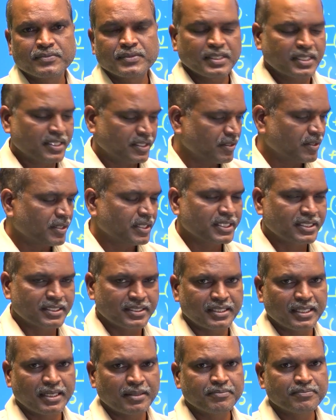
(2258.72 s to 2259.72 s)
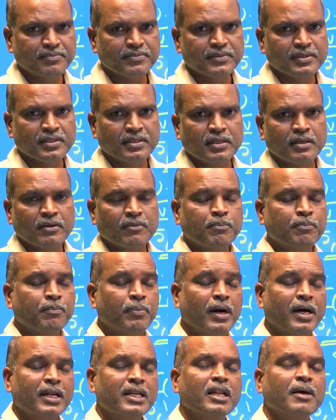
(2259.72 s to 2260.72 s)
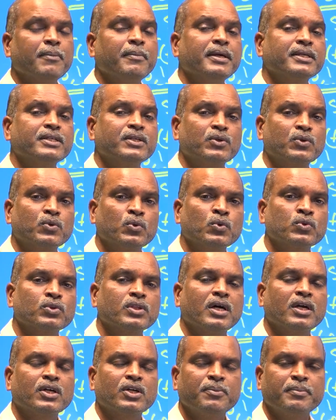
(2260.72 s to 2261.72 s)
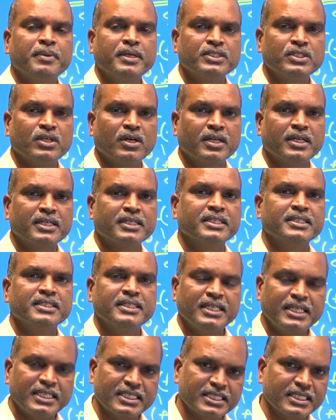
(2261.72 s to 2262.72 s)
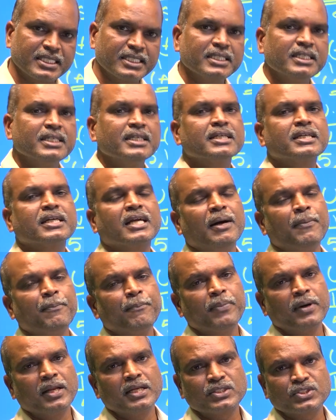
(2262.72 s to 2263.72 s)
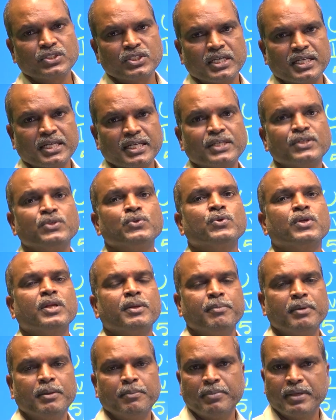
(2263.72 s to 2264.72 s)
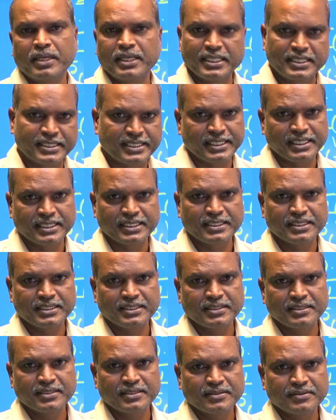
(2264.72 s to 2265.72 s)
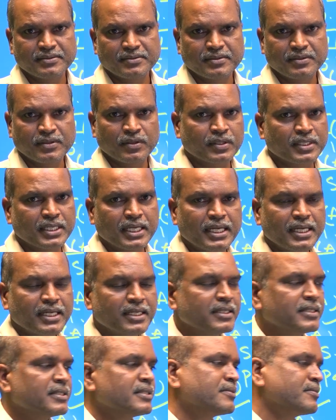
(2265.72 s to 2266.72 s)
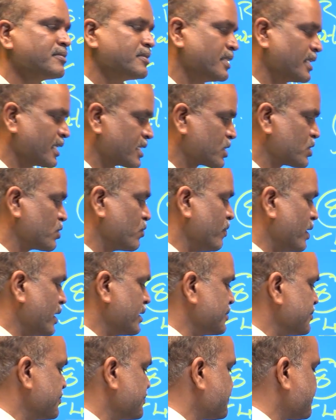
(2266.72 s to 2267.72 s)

regarding them, Parliament 2/3 majority is compulsory. You remember it. Okay, next one,